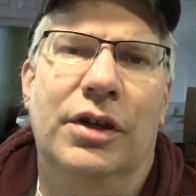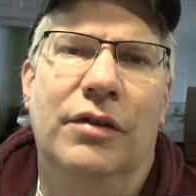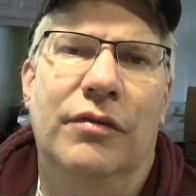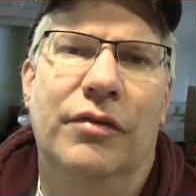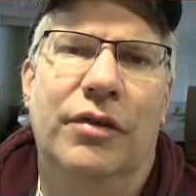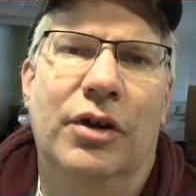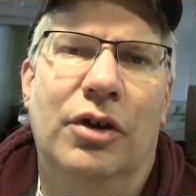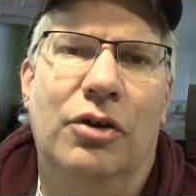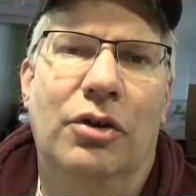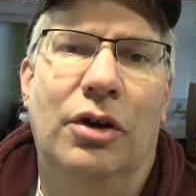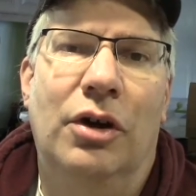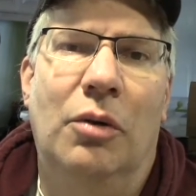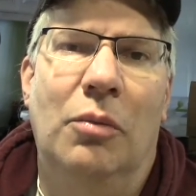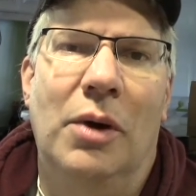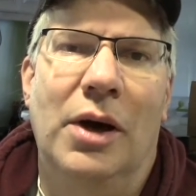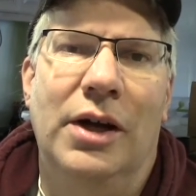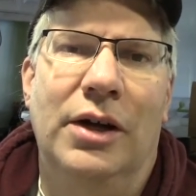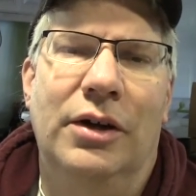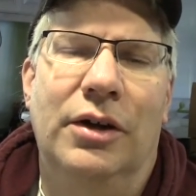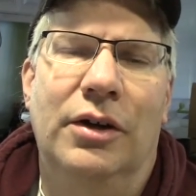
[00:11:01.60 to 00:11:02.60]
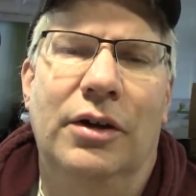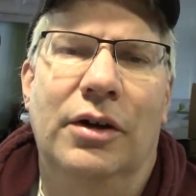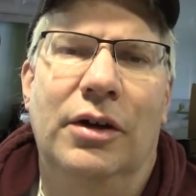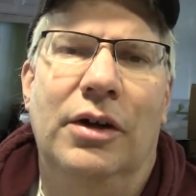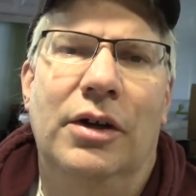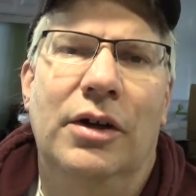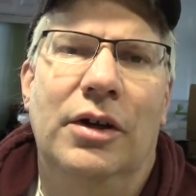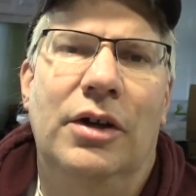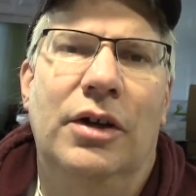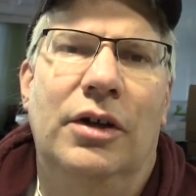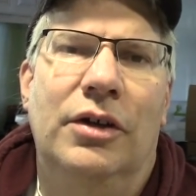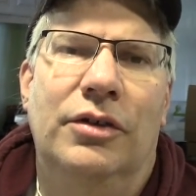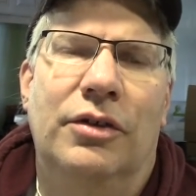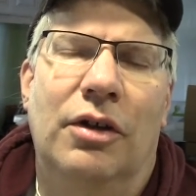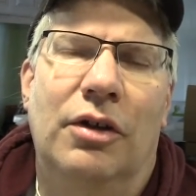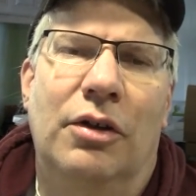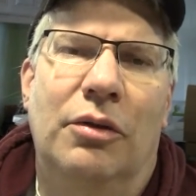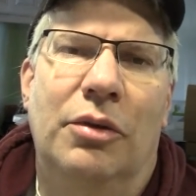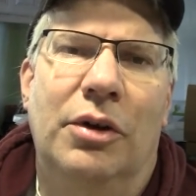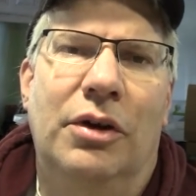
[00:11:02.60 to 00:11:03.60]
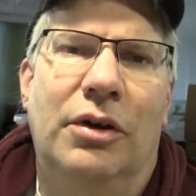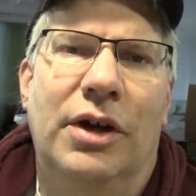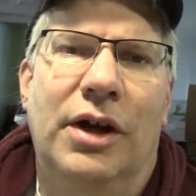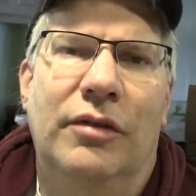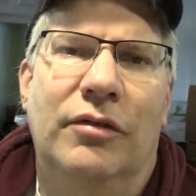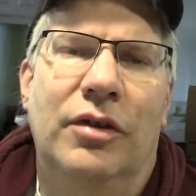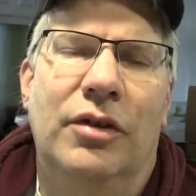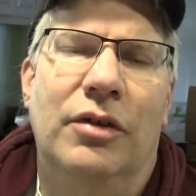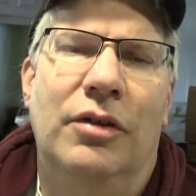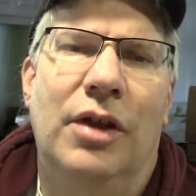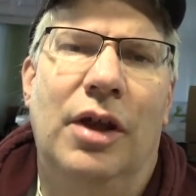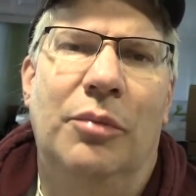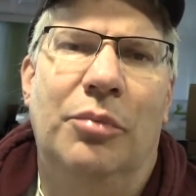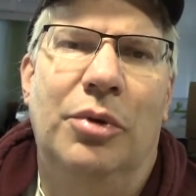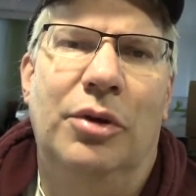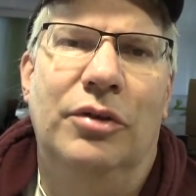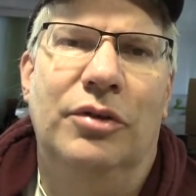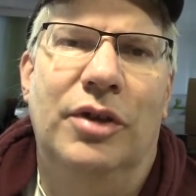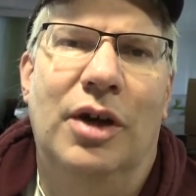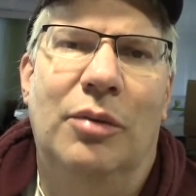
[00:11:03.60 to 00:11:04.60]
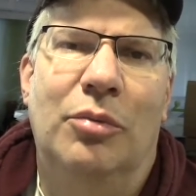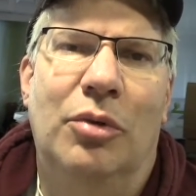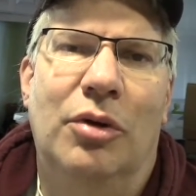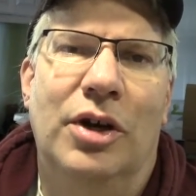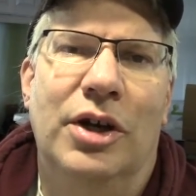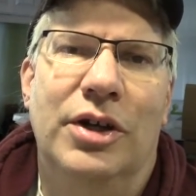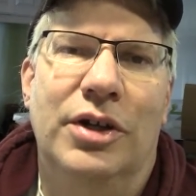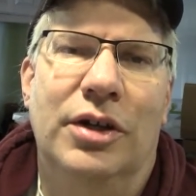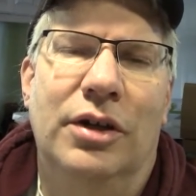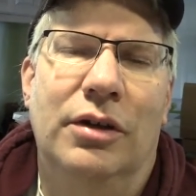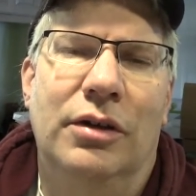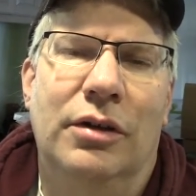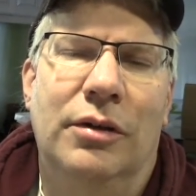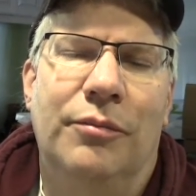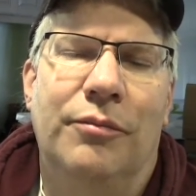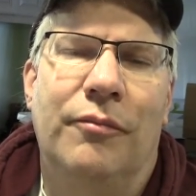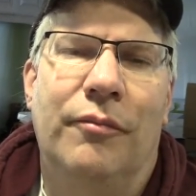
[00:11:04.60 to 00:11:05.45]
of the coil winder, so that we don't have to do that post operation.